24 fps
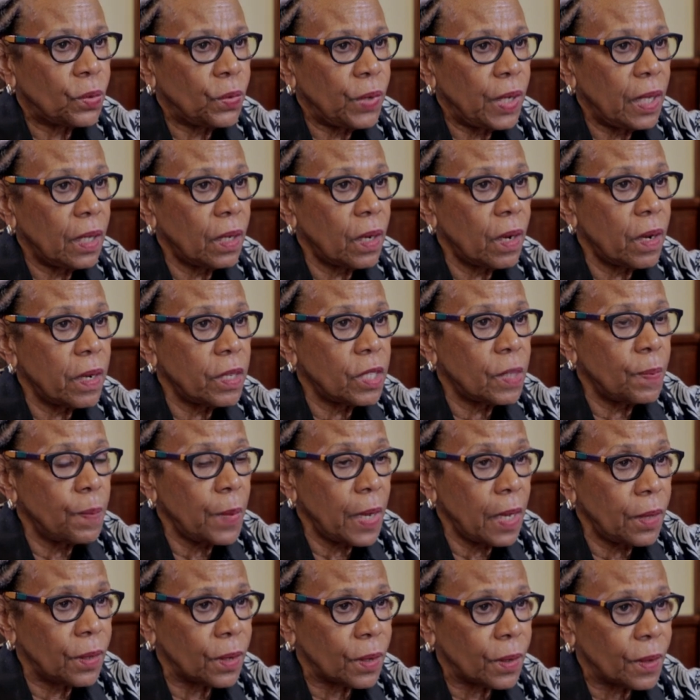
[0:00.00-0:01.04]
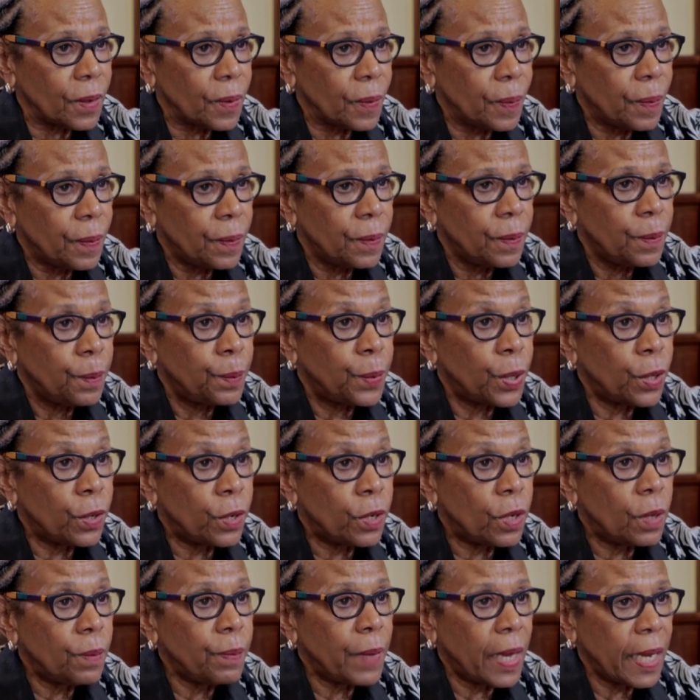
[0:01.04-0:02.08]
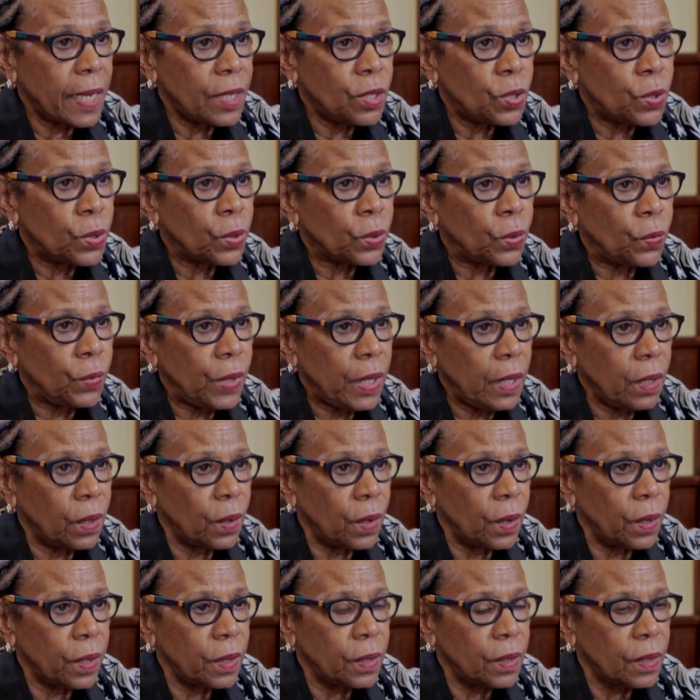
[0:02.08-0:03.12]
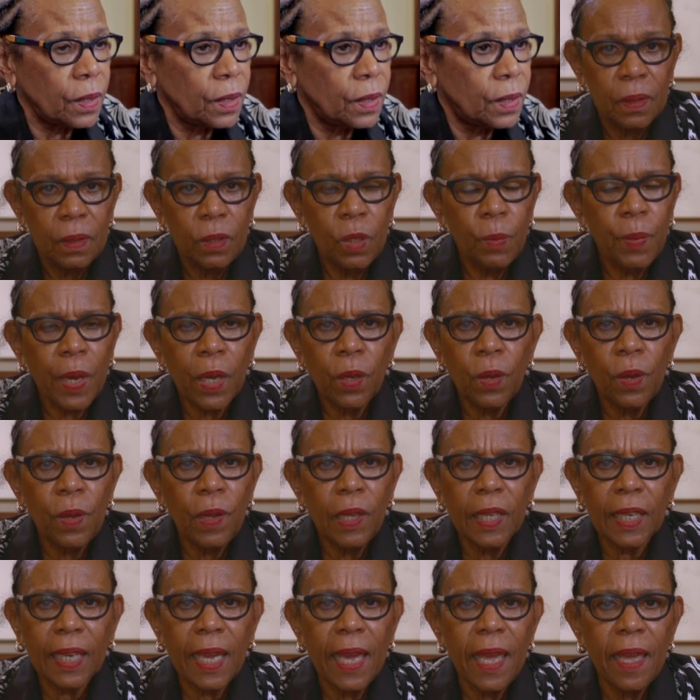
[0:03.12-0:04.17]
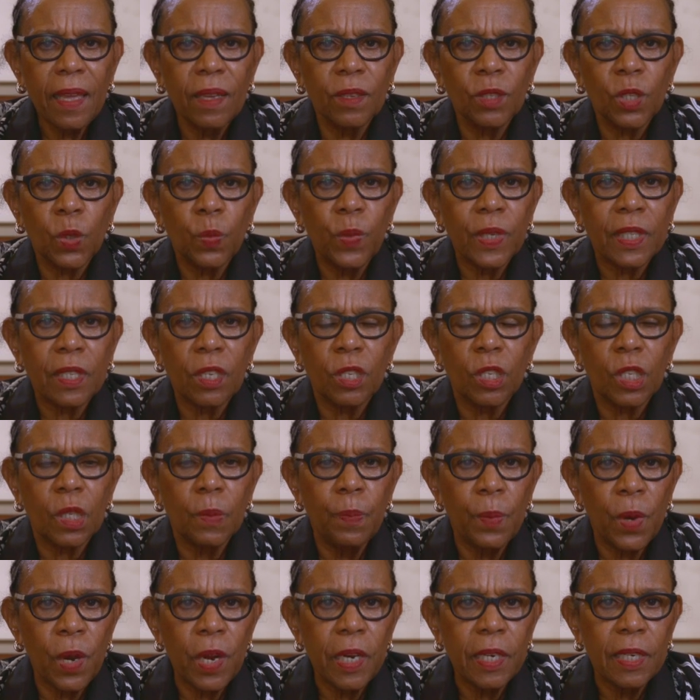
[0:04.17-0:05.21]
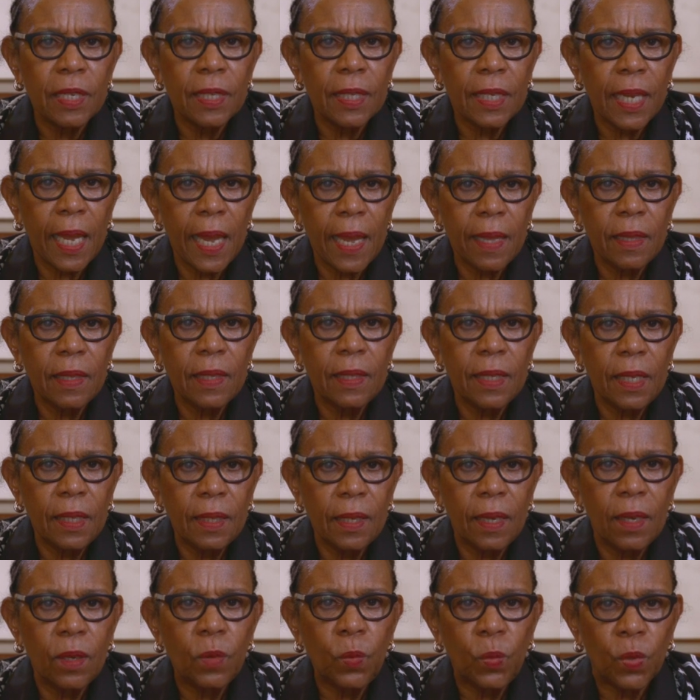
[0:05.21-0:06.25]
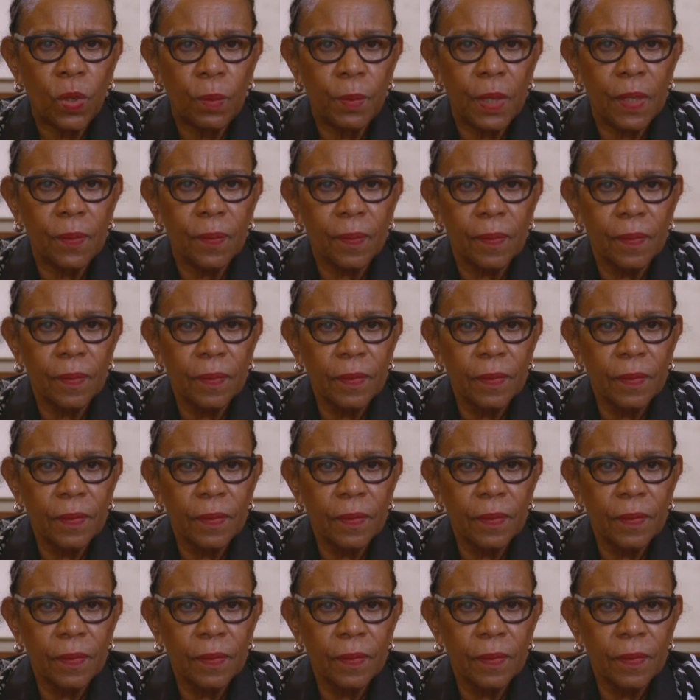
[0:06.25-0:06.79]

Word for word: Greengard's mother, Pearl Meister Greengard, who by all accounts was a smart, talented young woman